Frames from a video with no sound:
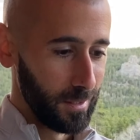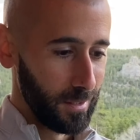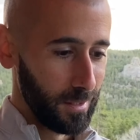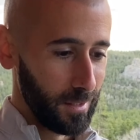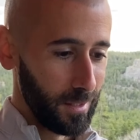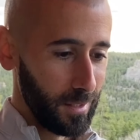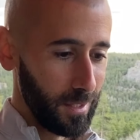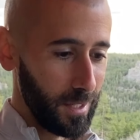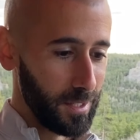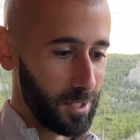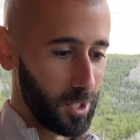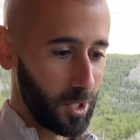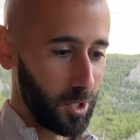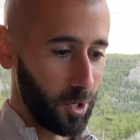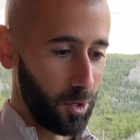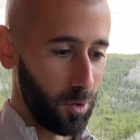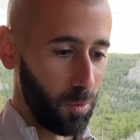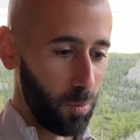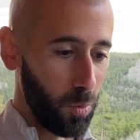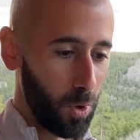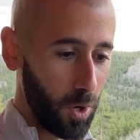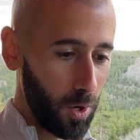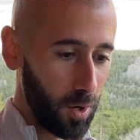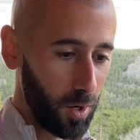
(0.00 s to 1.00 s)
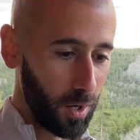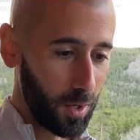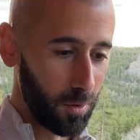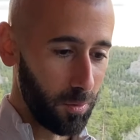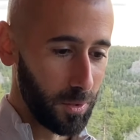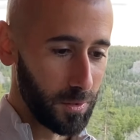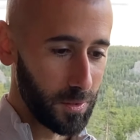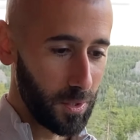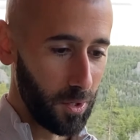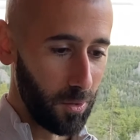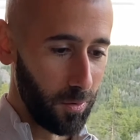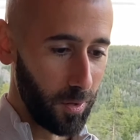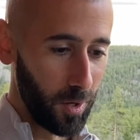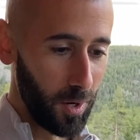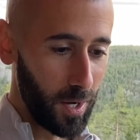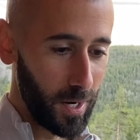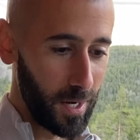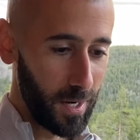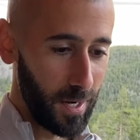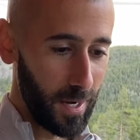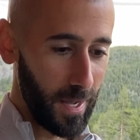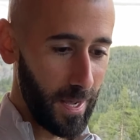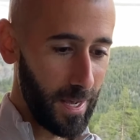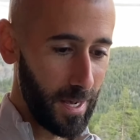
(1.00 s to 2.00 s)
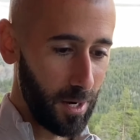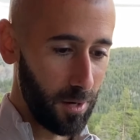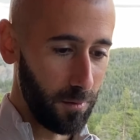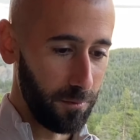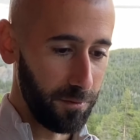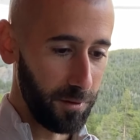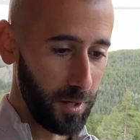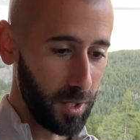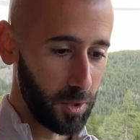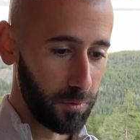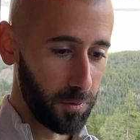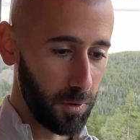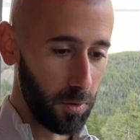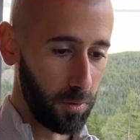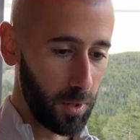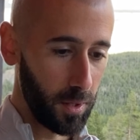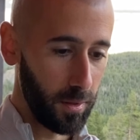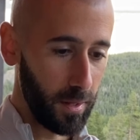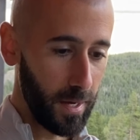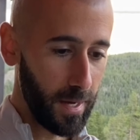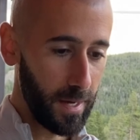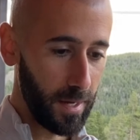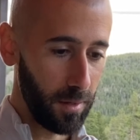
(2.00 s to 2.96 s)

is it gonna work? What's going on? And now, flash forward to that,